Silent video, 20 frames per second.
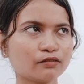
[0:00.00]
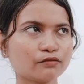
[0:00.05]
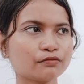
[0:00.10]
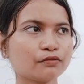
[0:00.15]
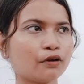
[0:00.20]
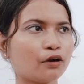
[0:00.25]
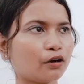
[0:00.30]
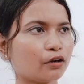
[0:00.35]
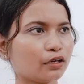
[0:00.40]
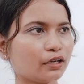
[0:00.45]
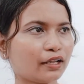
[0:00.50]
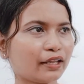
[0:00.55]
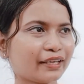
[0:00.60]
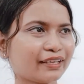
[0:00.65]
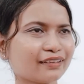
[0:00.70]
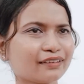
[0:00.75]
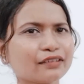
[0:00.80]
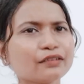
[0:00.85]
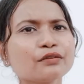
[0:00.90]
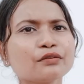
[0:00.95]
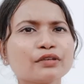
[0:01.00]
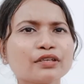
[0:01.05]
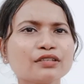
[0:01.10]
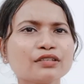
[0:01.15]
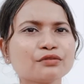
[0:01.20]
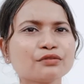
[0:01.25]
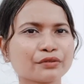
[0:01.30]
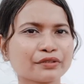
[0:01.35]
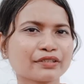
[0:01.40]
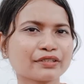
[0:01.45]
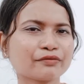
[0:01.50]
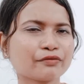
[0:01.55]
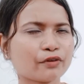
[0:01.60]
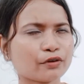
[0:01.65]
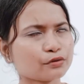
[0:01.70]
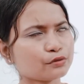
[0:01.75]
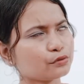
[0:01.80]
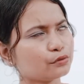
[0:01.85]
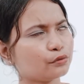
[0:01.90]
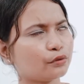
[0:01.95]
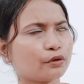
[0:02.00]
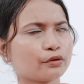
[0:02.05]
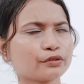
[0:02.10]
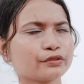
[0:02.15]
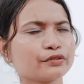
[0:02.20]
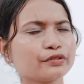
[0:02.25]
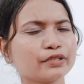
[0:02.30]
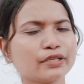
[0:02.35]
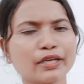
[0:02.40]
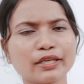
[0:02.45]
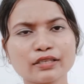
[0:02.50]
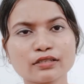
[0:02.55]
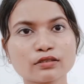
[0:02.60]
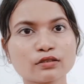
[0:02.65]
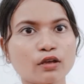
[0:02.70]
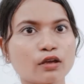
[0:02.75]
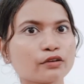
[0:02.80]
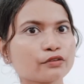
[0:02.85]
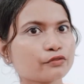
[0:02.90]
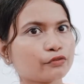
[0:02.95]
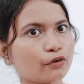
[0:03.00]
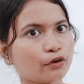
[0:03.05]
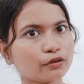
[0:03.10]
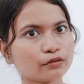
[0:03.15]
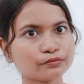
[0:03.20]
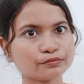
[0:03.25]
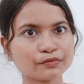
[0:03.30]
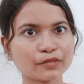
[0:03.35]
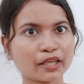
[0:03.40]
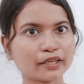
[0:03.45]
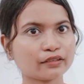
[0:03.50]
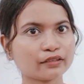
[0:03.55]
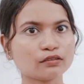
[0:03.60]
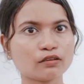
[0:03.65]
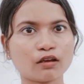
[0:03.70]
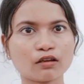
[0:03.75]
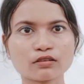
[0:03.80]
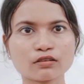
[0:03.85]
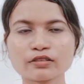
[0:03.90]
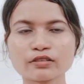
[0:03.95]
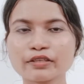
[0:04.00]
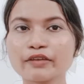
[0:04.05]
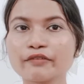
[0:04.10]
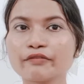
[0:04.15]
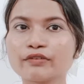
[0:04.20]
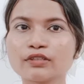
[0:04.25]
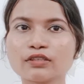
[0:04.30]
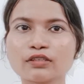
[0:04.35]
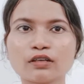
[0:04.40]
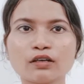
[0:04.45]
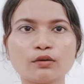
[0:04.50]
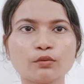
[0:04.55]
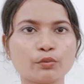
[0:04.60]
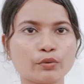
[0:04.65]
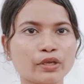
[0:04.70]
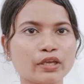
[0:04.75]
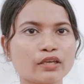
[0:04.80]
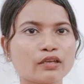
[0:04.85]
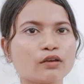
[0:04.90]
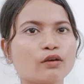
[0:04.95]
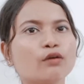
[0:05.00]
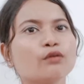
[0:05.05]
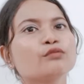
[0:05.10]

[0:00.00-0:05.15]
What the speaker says: for like, you can do it for 2 or 3 days, not for like, not even a week,